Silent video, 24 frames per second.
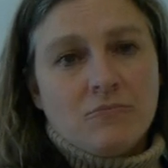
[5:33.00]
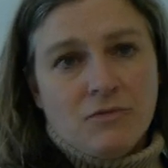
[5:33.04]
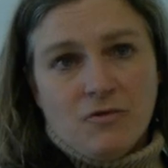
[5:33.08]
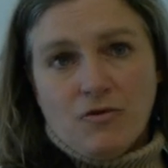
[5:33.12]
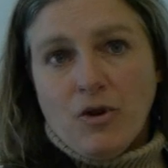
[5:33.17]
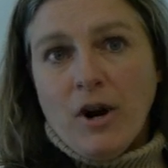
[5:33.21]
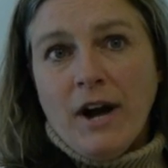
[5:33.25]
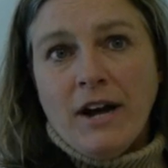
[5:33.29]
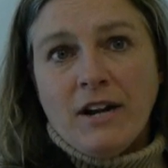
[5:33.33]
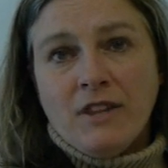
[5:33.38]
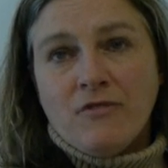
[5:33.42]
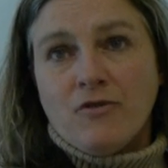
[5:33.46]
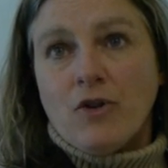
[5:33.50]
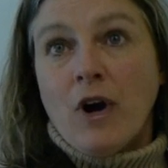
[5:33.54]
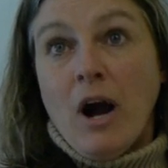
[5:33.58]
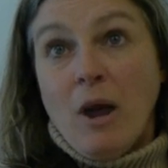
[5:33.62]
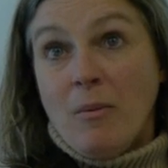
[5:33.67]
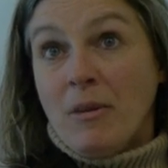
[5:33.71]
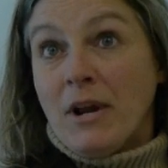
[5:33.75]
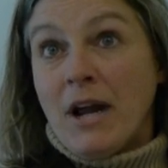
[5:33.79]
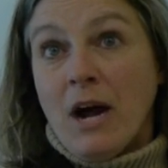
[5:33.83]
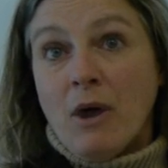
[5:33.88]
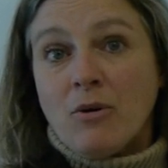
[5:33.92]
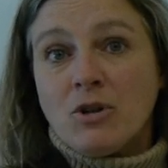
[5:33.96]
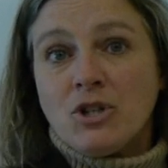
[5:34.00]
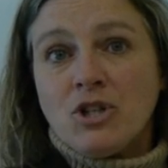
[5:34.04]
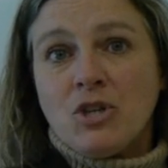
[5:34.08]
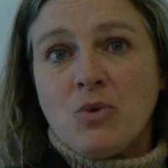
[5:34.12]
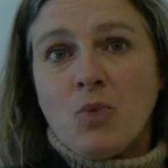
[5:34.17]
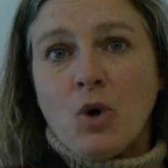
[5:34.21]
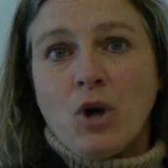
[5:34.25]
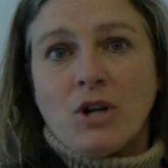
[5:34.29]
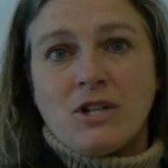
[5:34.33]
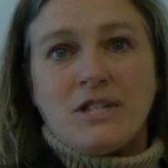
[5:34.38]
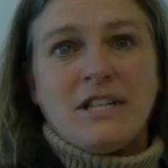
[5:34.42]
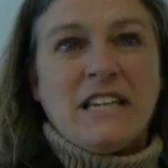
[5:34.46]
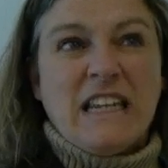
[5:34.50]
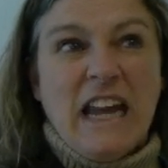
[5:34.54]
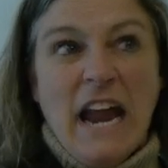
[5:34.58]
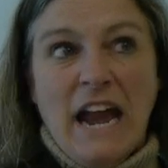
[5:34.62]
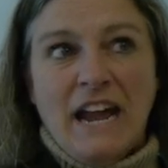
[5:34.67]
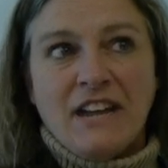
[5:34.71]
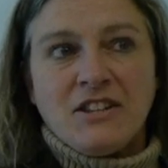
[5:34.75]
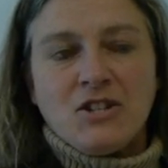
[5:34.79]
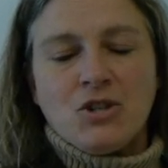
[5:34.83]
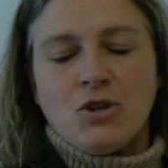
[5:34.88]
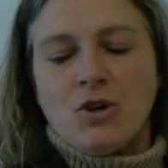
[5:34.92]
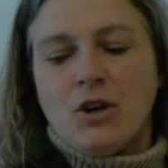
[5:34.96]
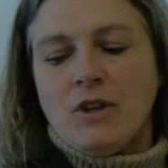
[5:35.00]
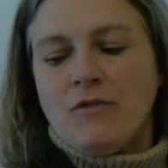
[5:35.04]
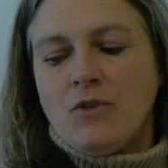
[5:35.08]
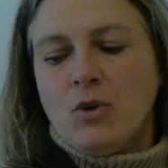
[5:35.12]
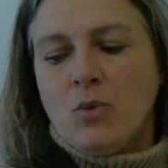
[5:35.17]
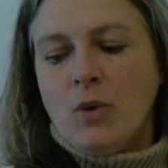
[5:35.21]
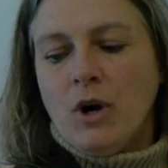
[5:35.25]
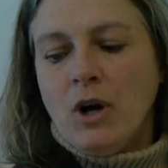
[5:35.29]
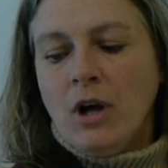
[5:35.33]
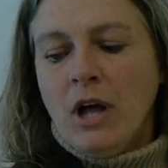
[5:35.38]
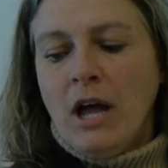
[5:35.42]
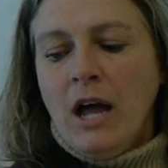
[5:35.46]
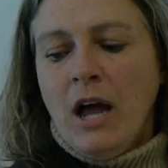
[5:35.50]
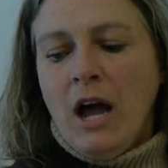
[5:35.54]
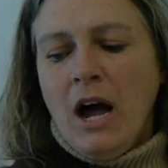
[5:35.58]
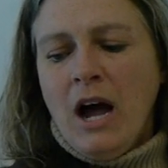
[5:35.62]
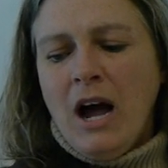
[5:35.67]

variety for how many hours she worked, the answer, if you will.